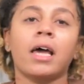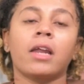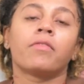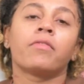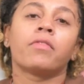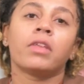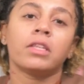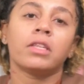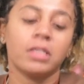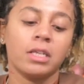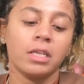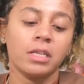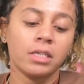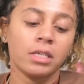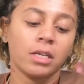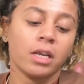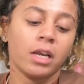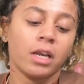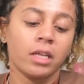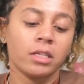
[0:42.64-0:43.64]
of this
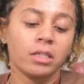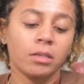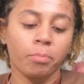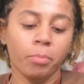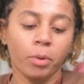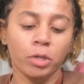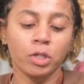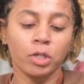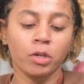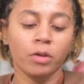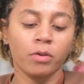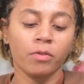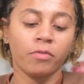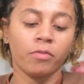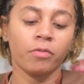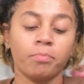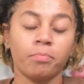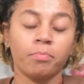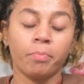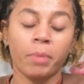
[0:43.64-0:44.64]
seasoning is a bunch of
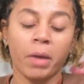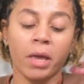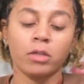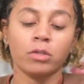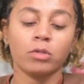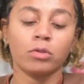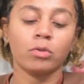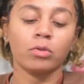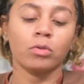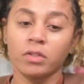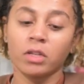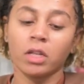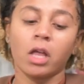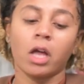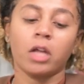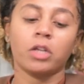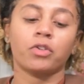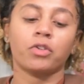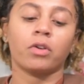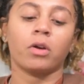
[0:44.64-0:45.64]
basil,
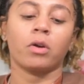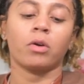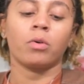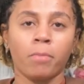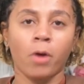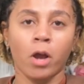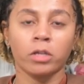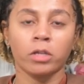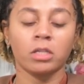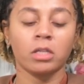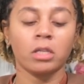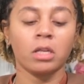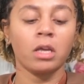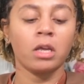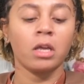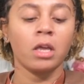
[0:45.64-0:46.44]
cilantro, parsley,